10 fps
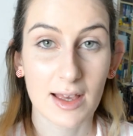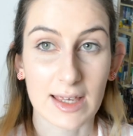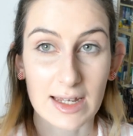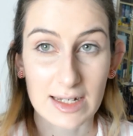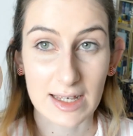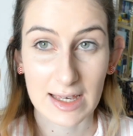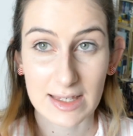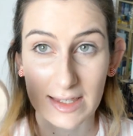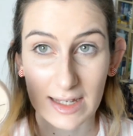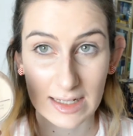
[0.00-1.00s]
getting a
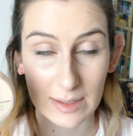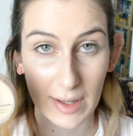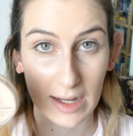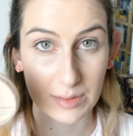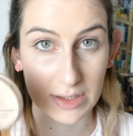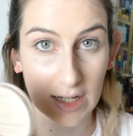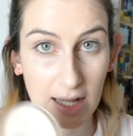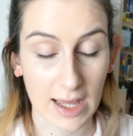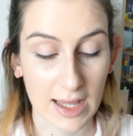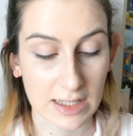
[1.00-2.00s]
setting powder
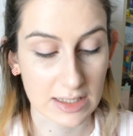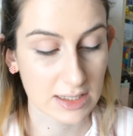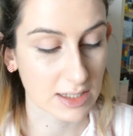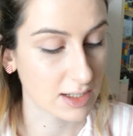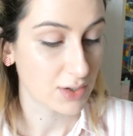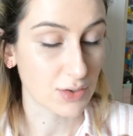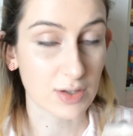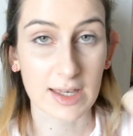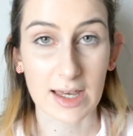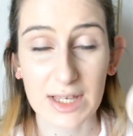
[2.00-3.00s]
and you
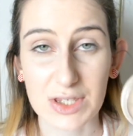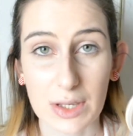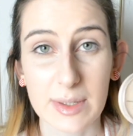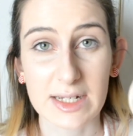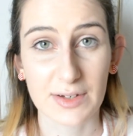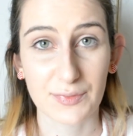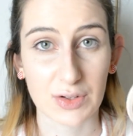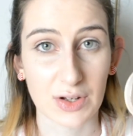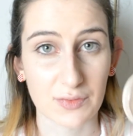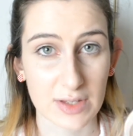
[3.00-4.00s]
can get so many
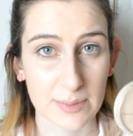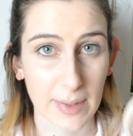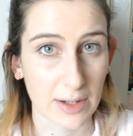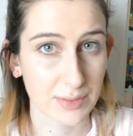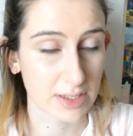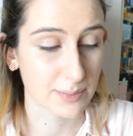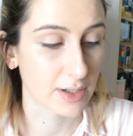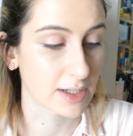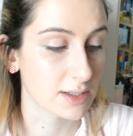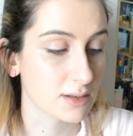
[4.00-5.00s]
different of these powders
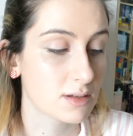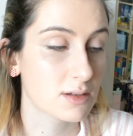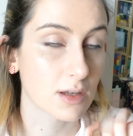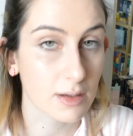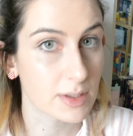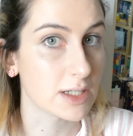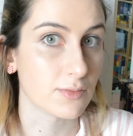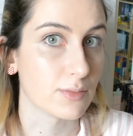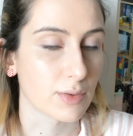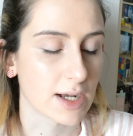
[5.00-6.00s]
by so many
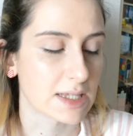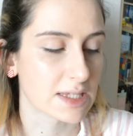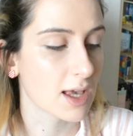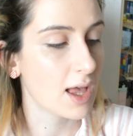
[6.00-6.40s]
different brands,